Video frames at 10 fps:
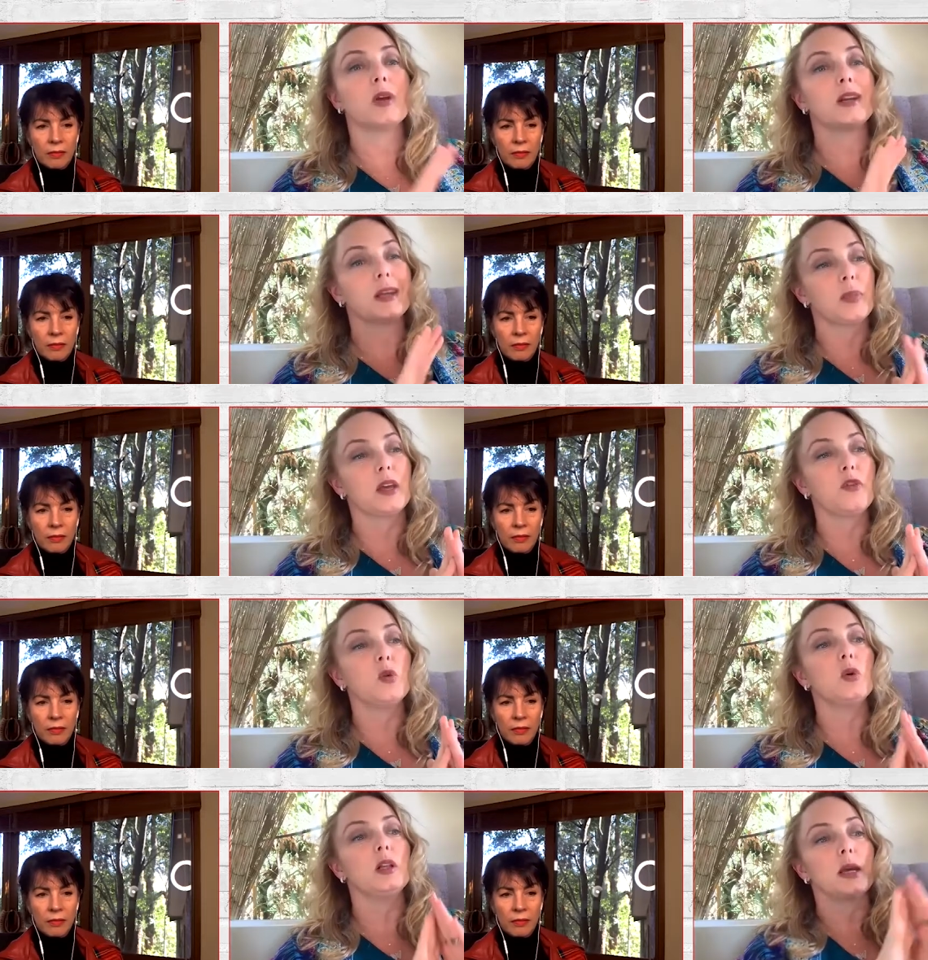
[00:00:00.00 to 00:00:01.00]
Speaker 1: and, if you
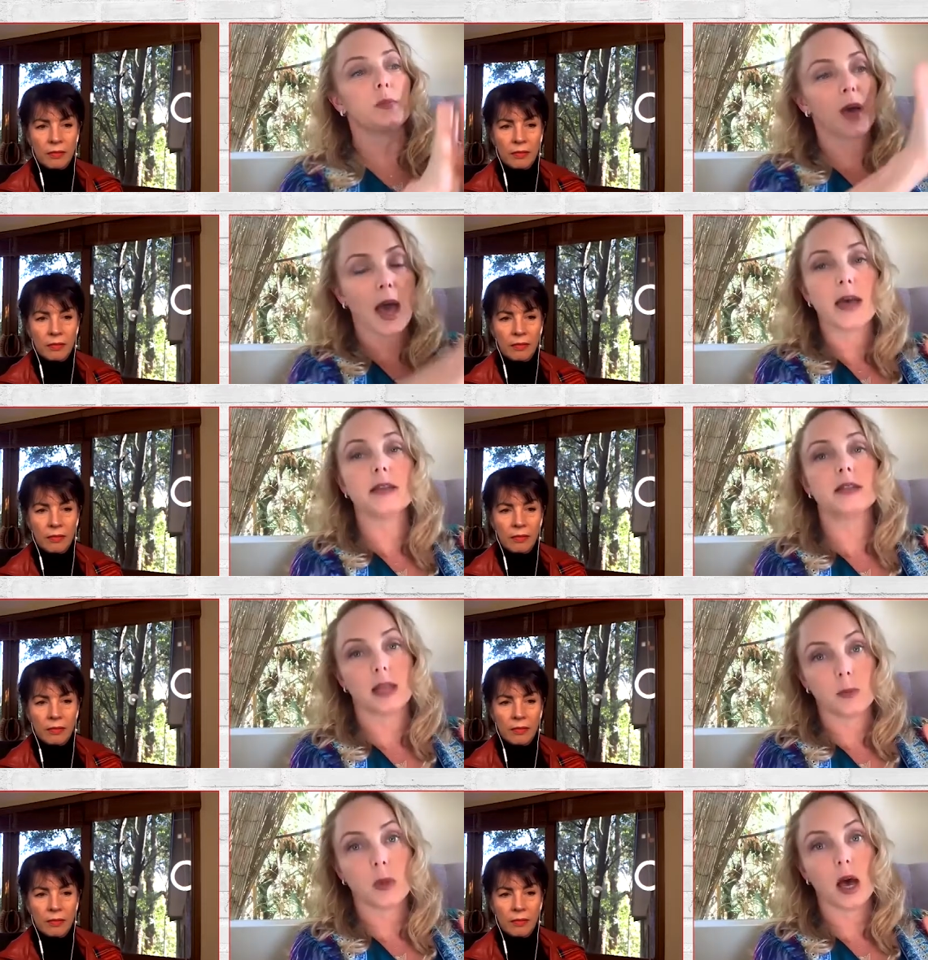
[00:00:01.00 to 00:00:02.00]
will, like pass
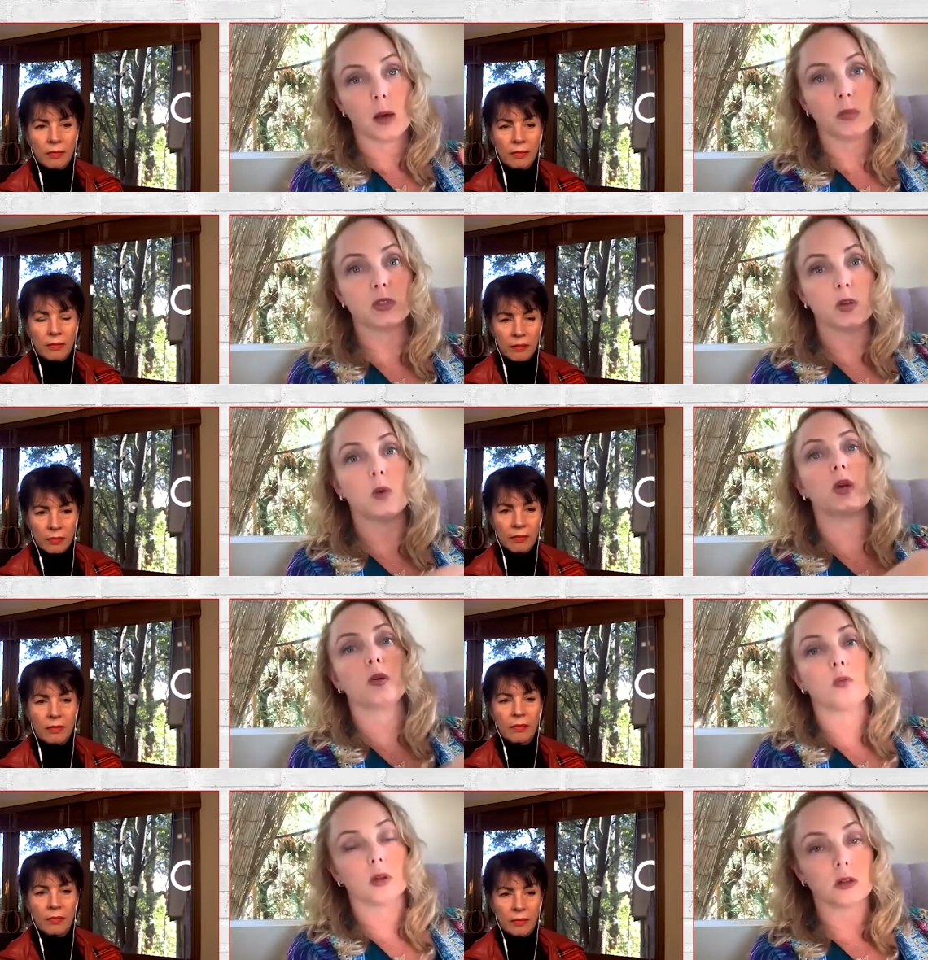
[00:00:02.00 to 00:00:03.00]
them up so that we
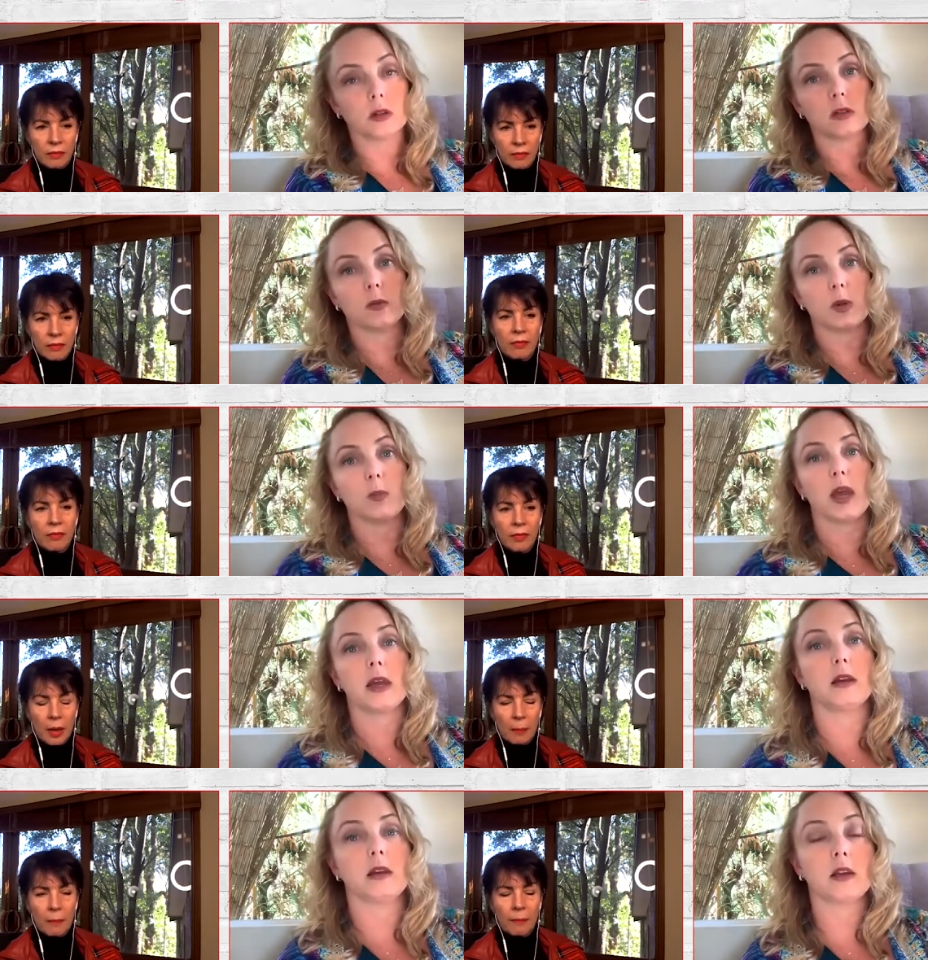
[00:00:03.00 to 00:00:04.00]
were to be
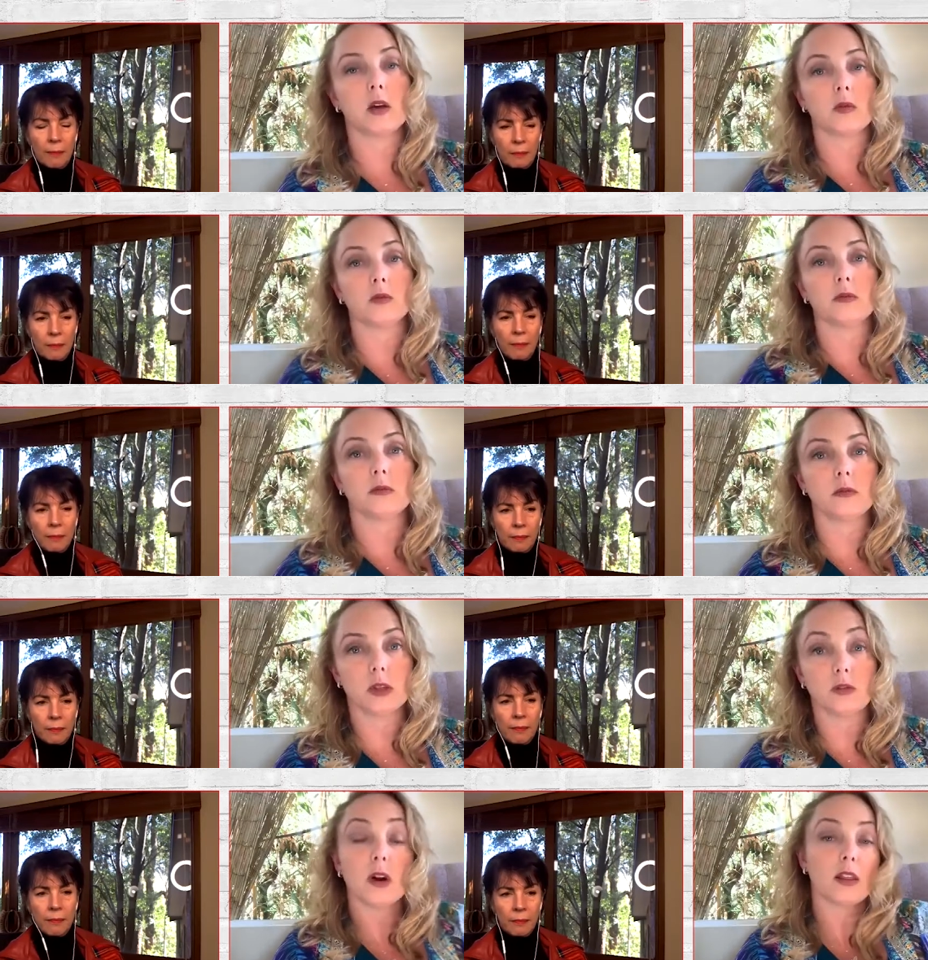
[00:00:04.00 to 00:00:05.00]
paid, yeah. you know, in
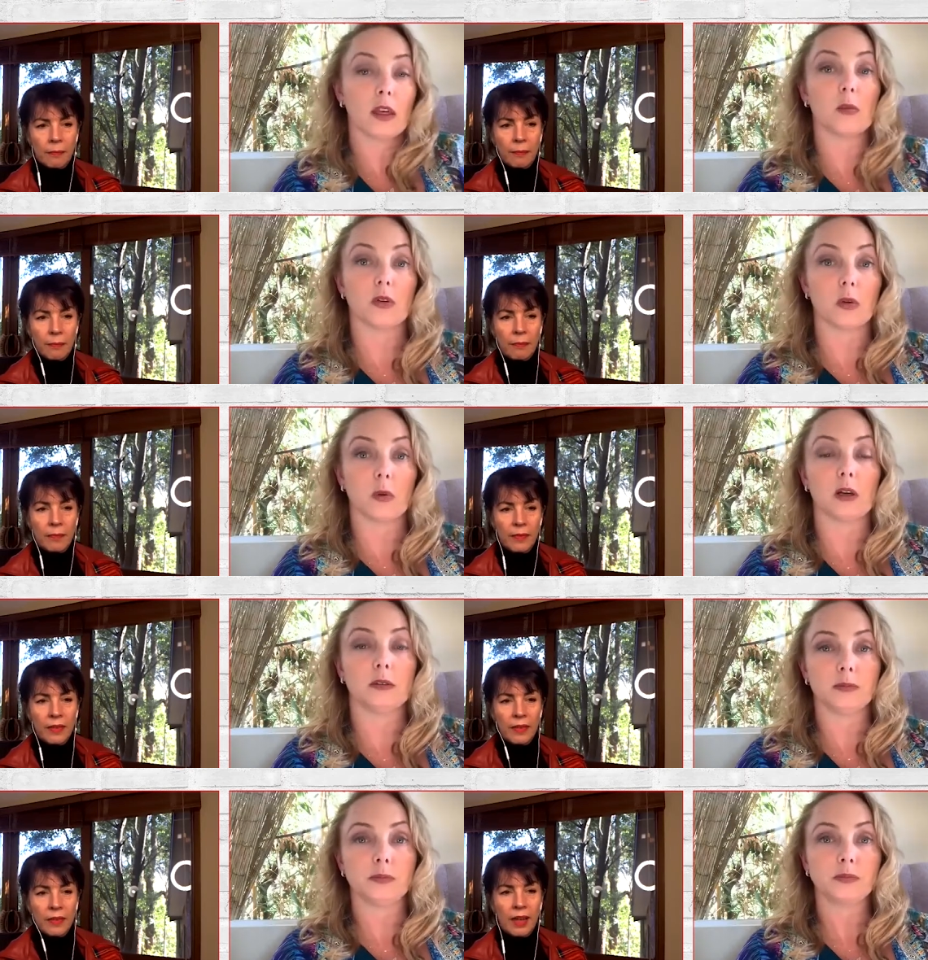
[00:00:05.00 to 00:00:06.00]
front of them, if you will.
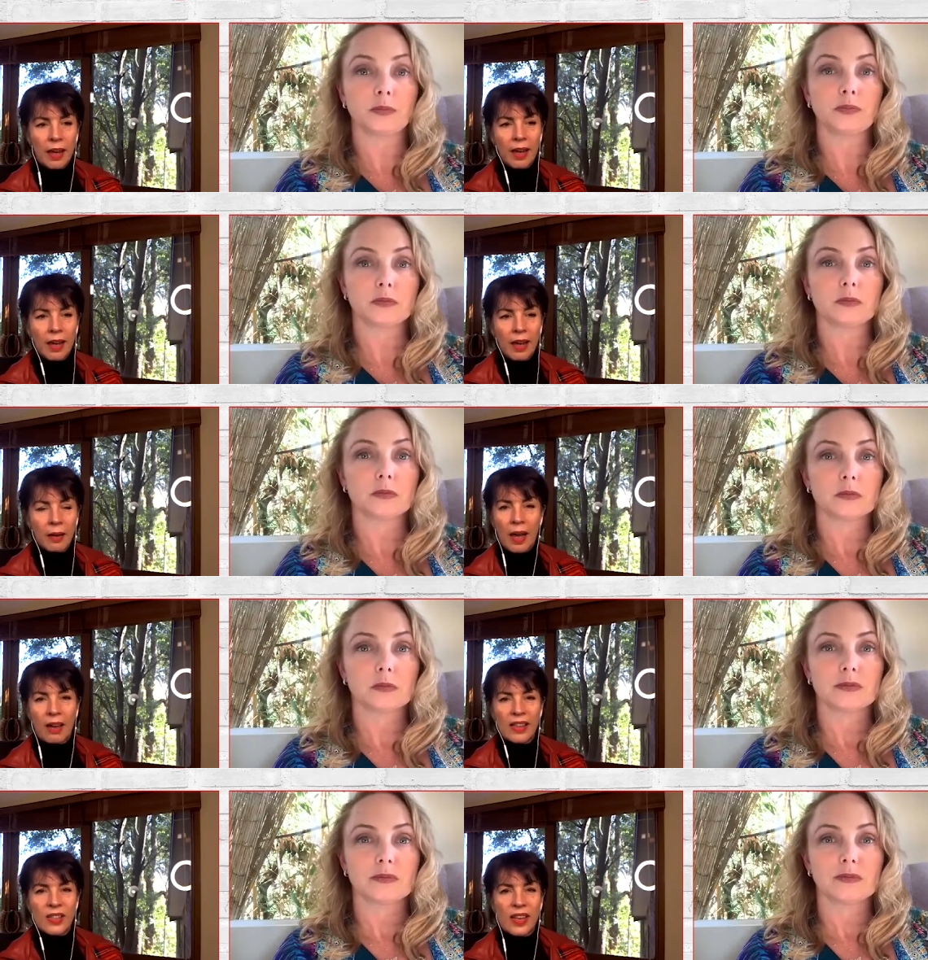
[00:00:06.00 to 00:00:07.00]
Speaker 2: Yeah. Wow.
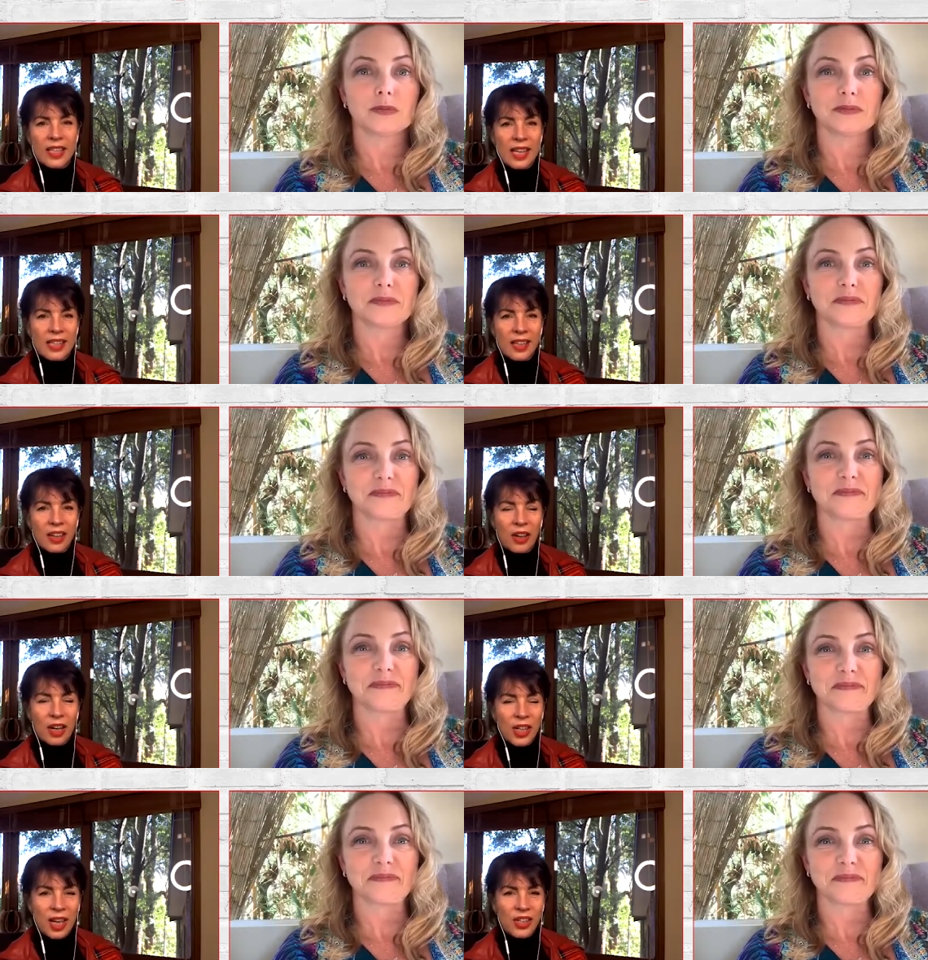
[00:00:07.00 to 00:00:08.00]
That's fantastic.
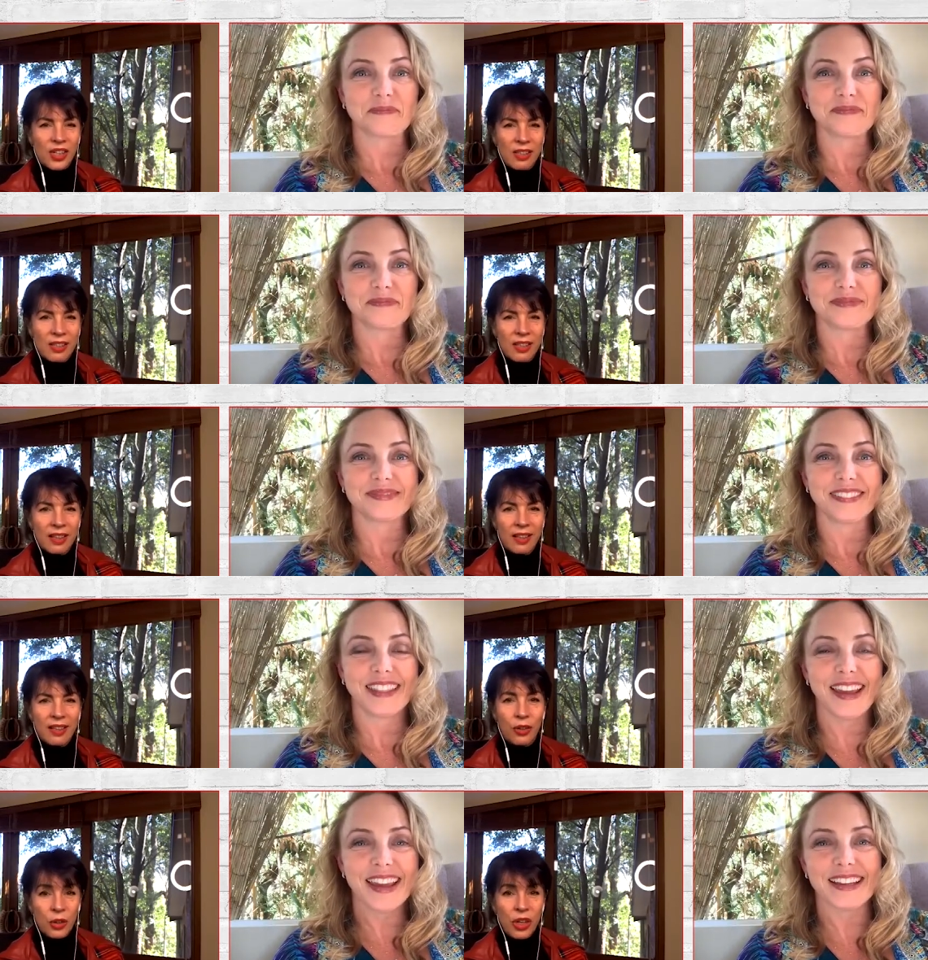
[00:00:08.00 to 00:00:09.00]
Congratulations.
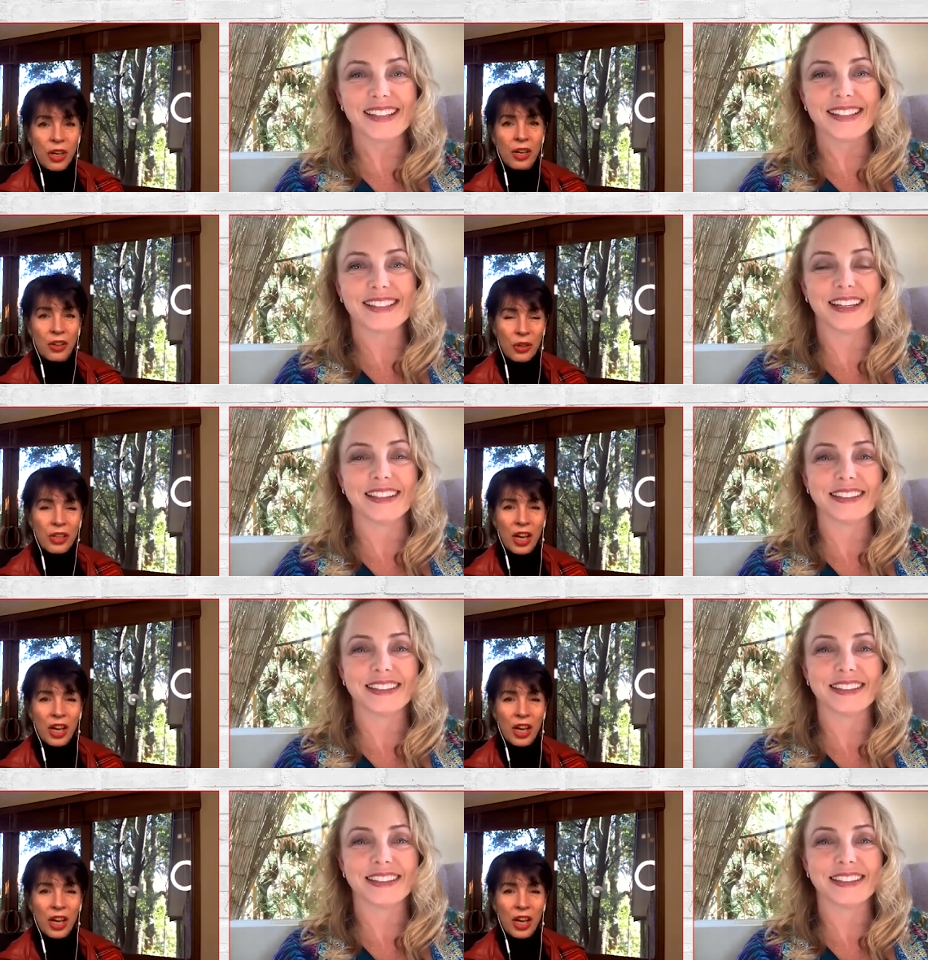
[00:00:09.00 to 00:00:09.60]
Thanks. Yeah. Good